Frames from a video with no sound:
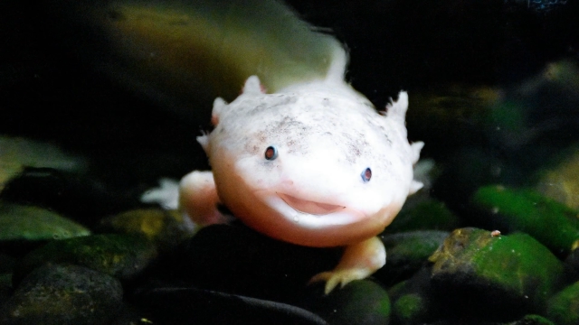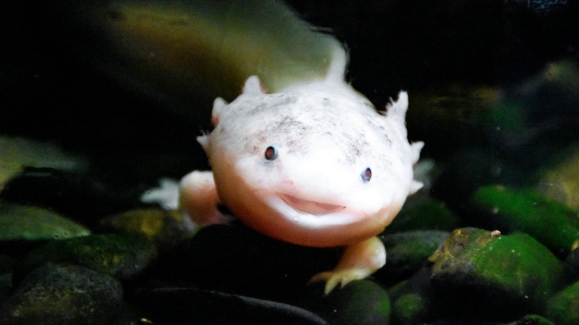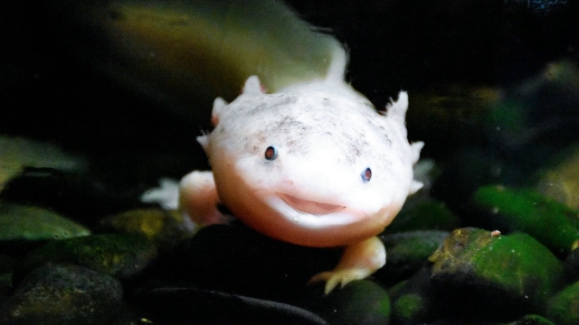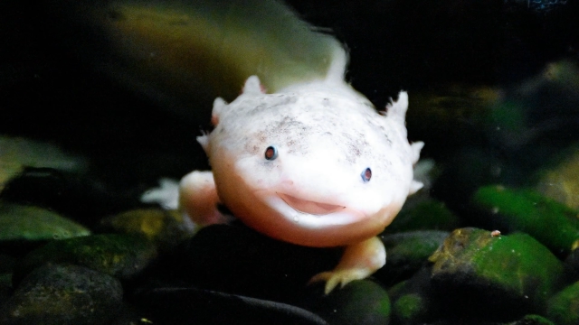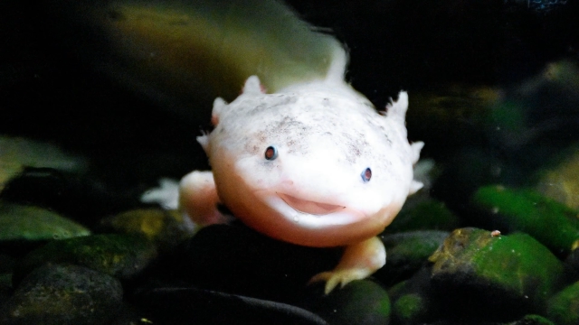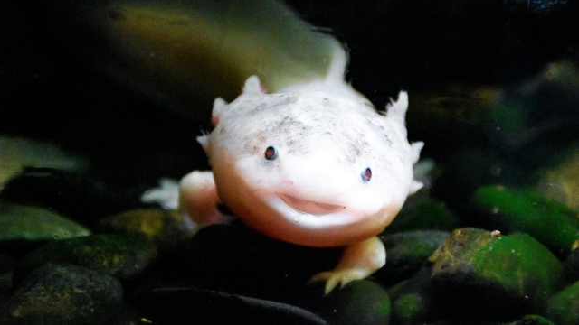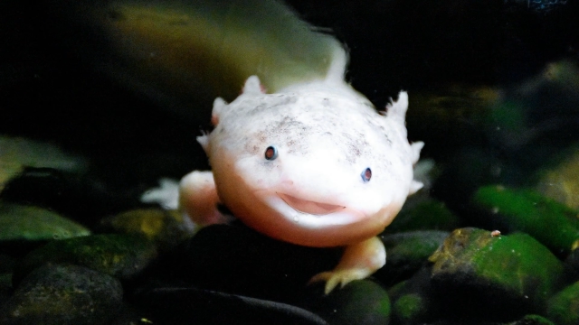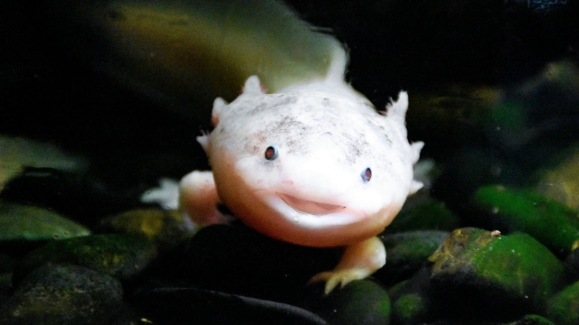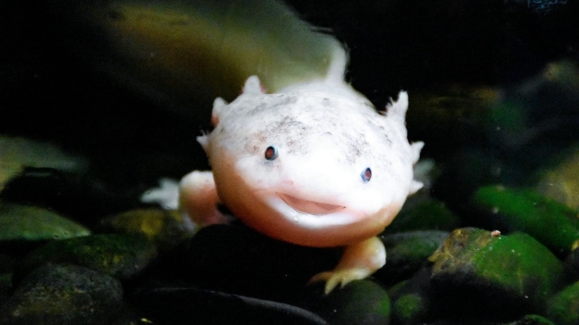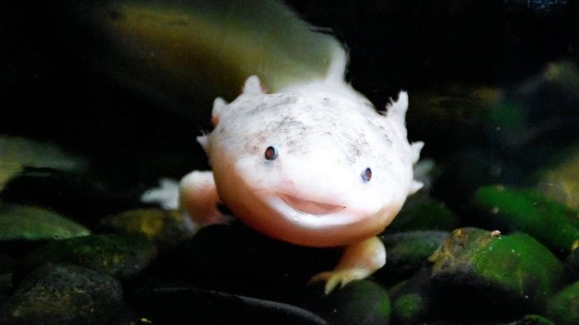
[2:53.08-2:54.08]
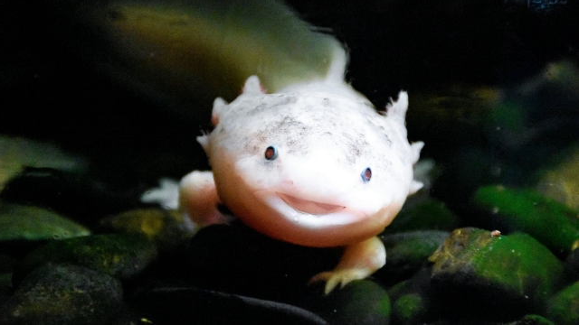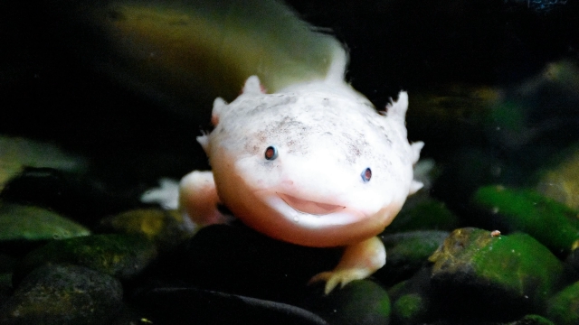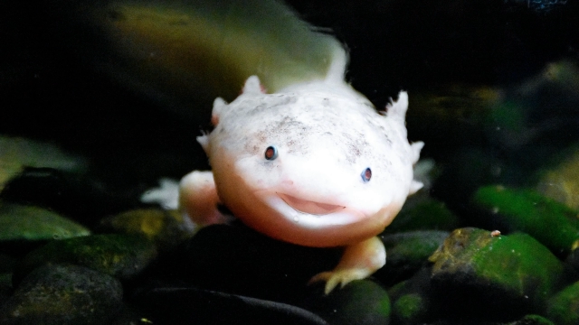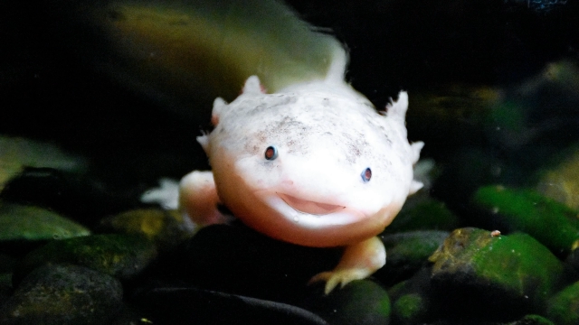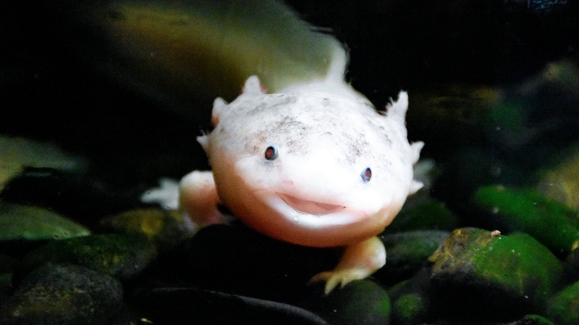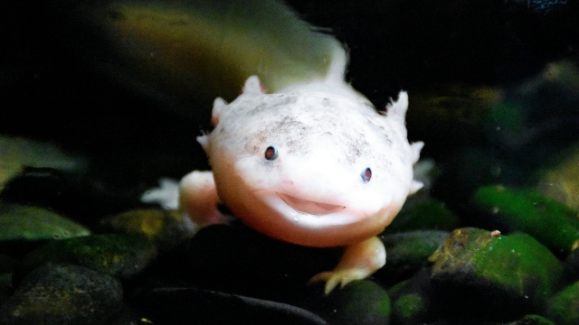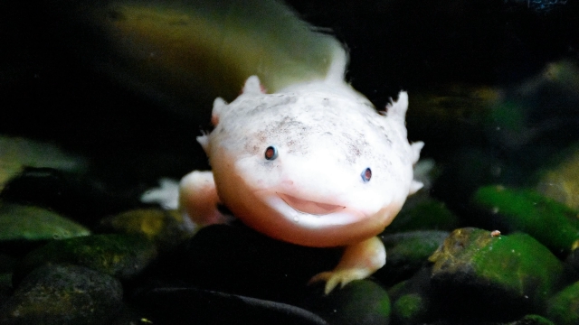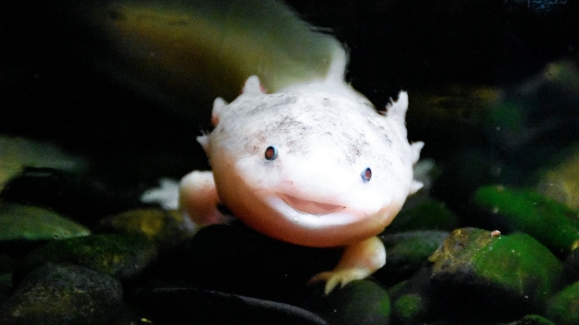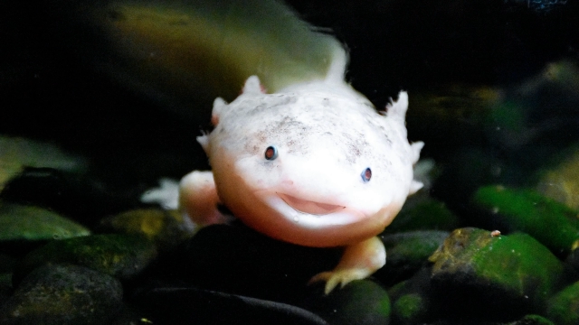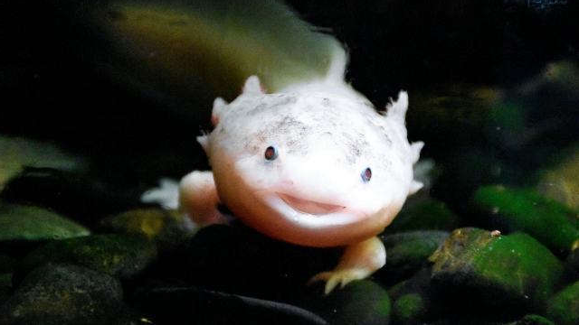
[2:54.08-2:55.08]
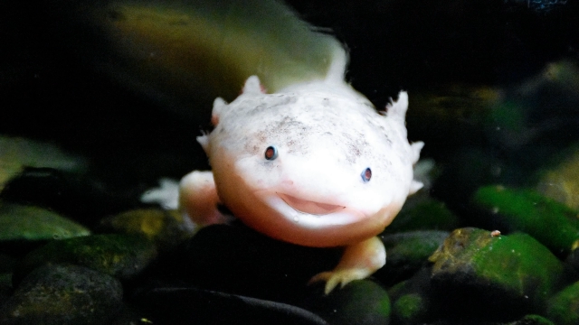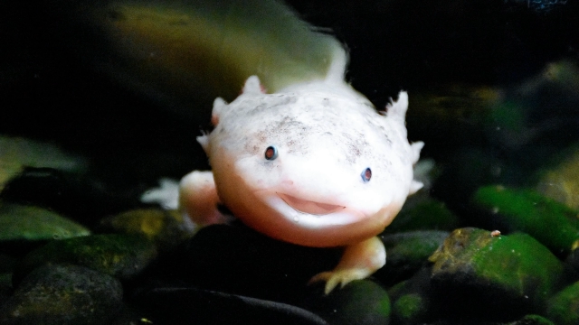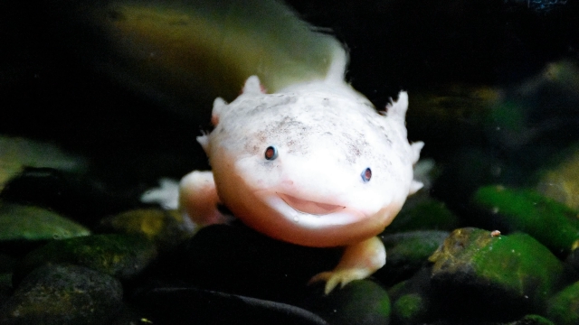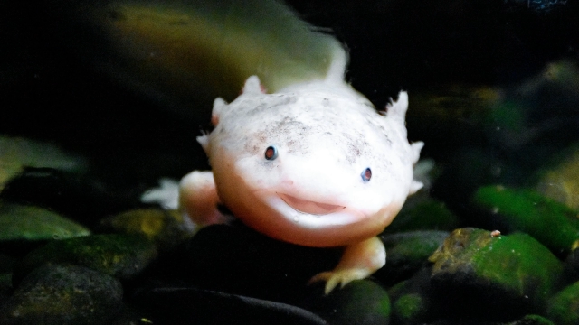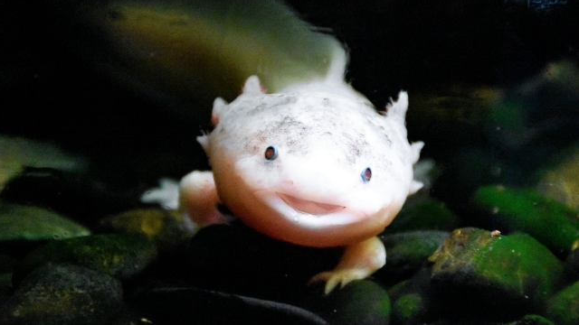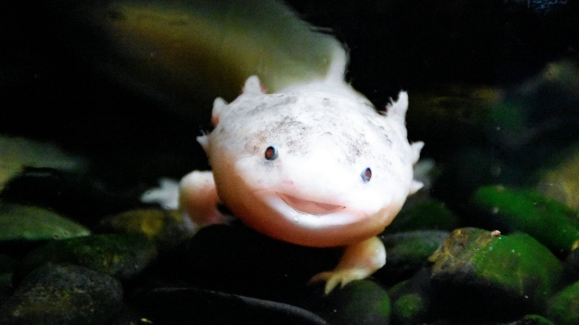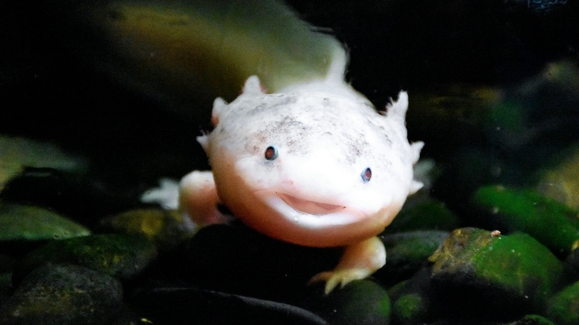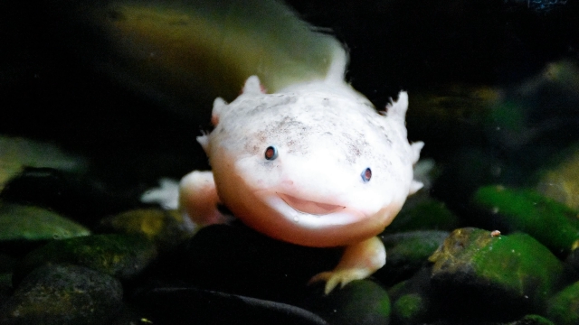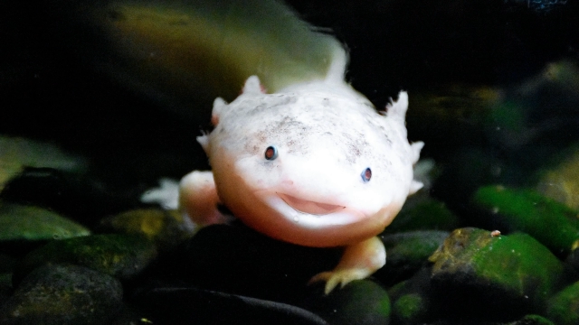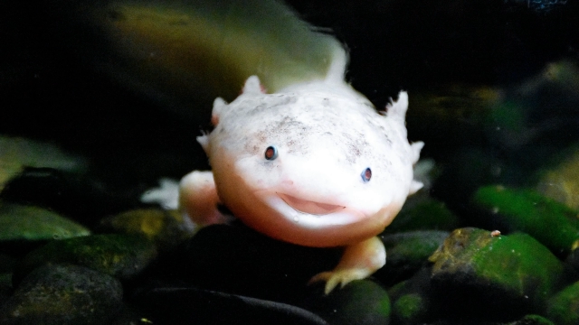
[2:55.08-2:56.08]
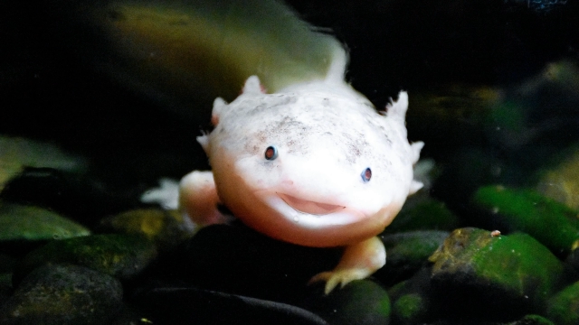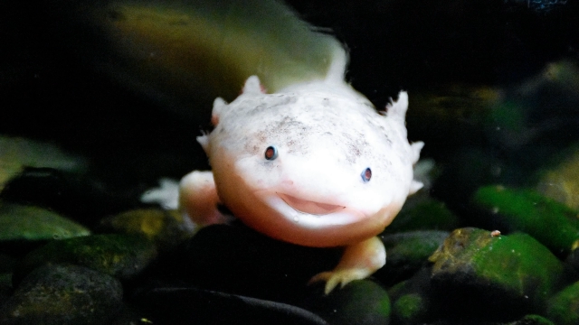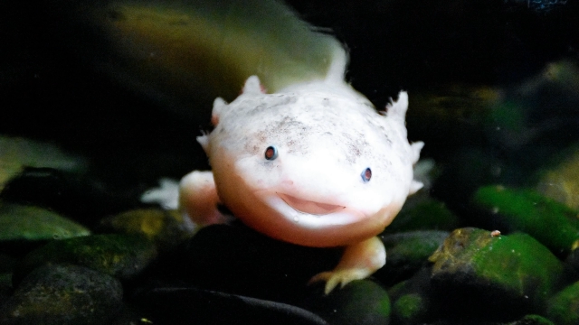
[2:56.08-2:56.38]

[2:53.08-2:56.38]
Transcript: [unreadable: no face in view]